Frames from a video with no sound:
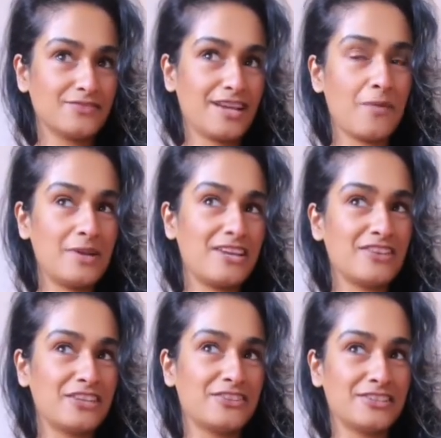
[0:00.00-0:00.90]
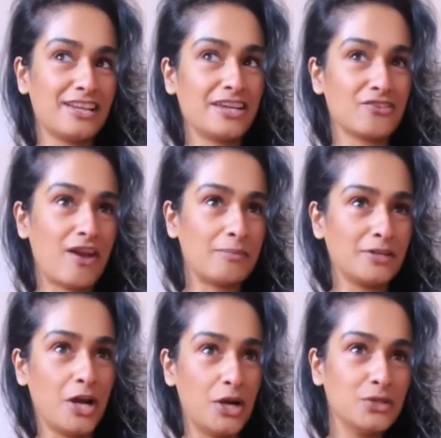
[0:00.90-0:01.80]
I'm hearing like grab
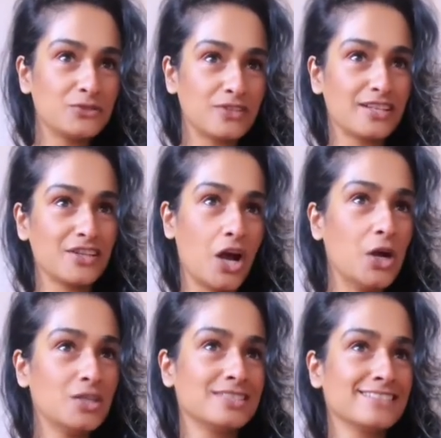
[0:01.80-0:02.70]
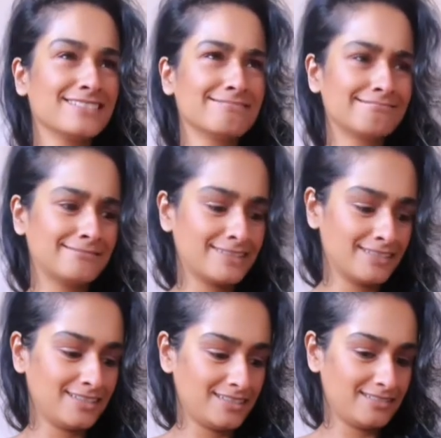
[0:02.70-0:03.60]
and go, run and go.
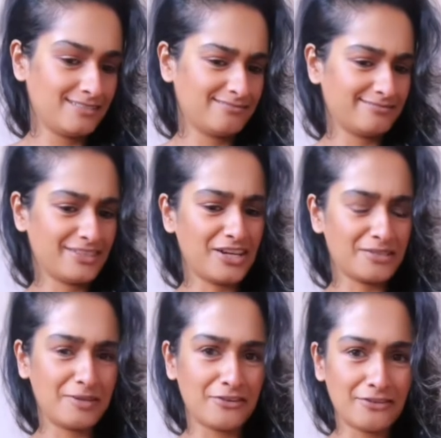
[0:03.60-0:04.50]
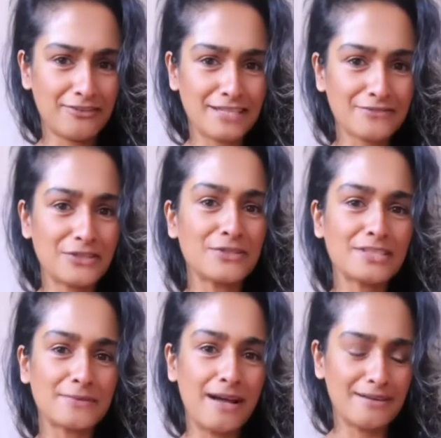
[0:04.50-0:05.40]
God, I'm hearing fast food
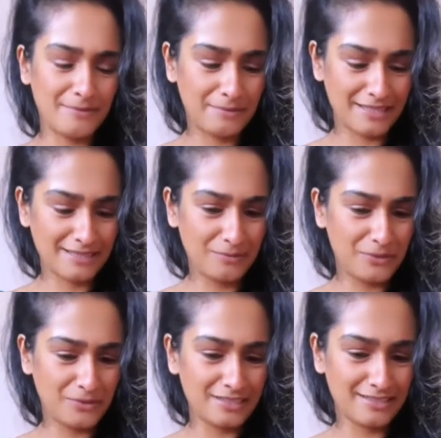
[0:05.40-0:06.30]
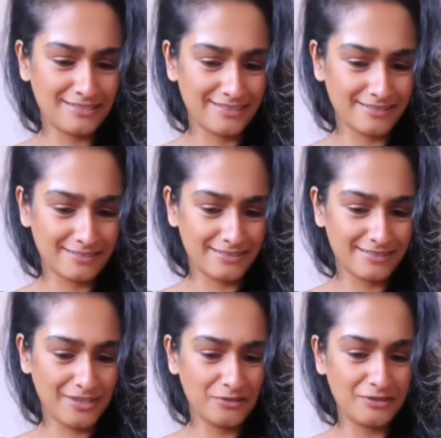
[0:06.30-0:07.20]
as well. Maybe that's important.
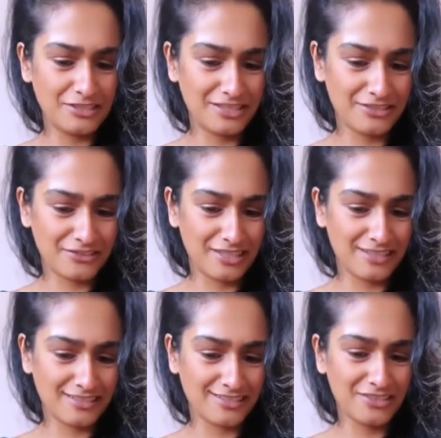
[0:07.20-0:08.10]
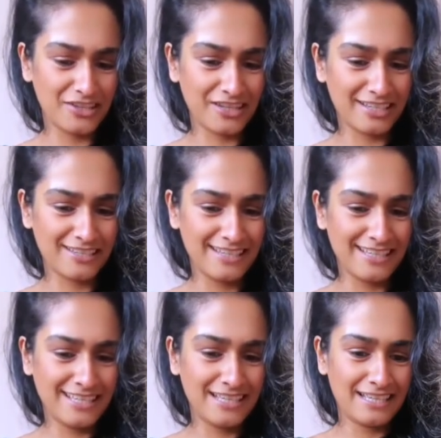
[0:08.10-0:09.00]
Hopefully you didn't treat this, you know, like
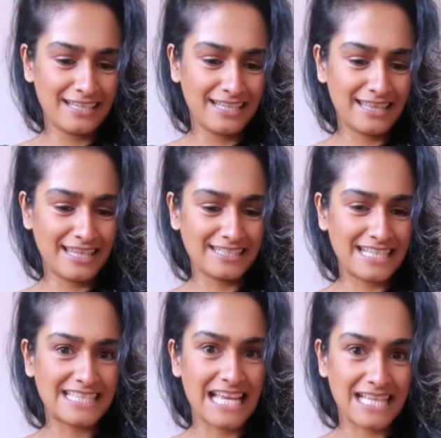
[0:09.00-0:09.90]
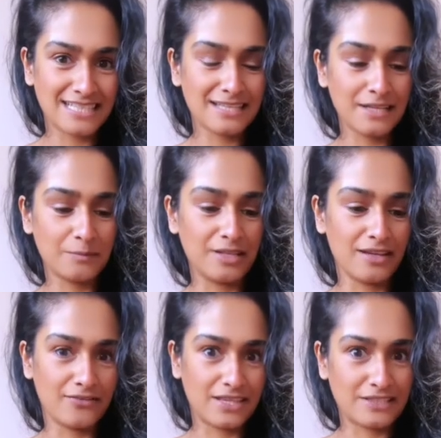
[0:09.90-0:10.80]
they say sex can be
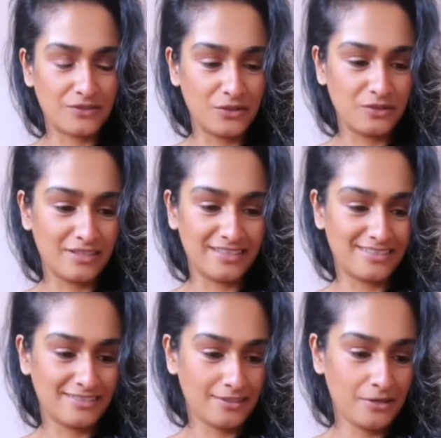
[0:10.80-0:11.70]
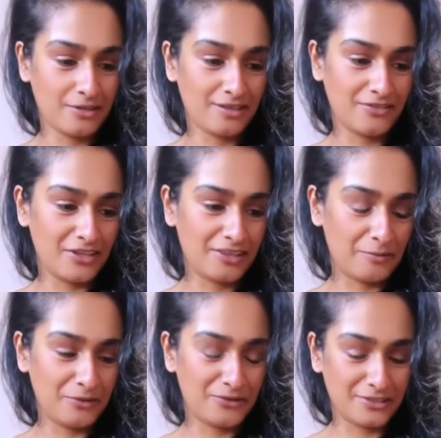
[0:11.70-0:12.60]
like fast food. Like, I've heard that
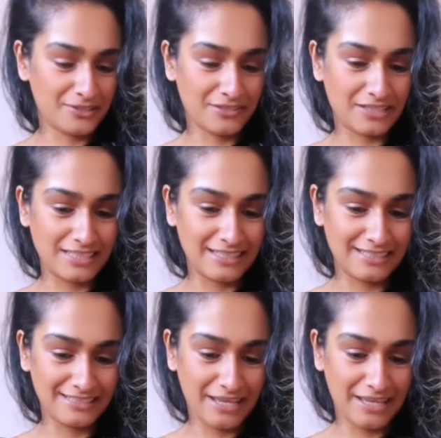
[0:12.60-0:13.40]
before, it's just crazy.